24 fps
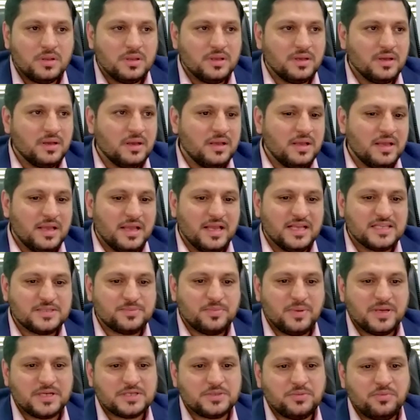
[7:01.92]
the
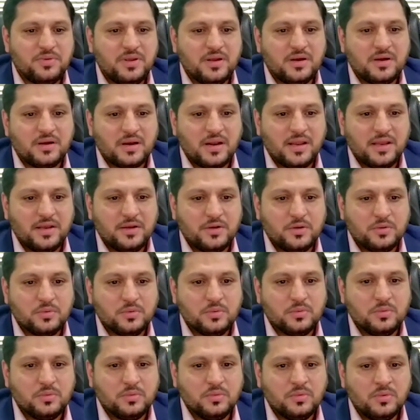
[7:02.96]
aspects, we are trying
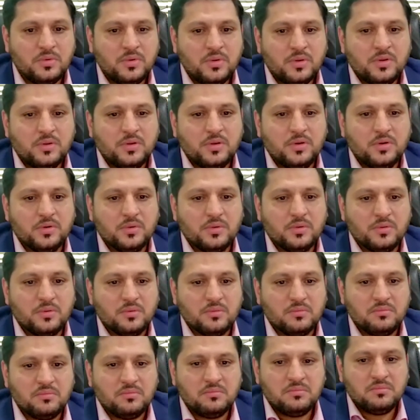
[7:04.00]
to, you
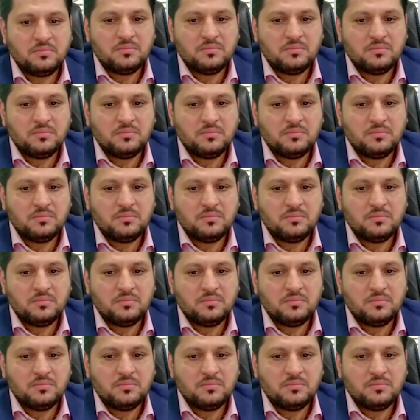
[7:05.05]
know,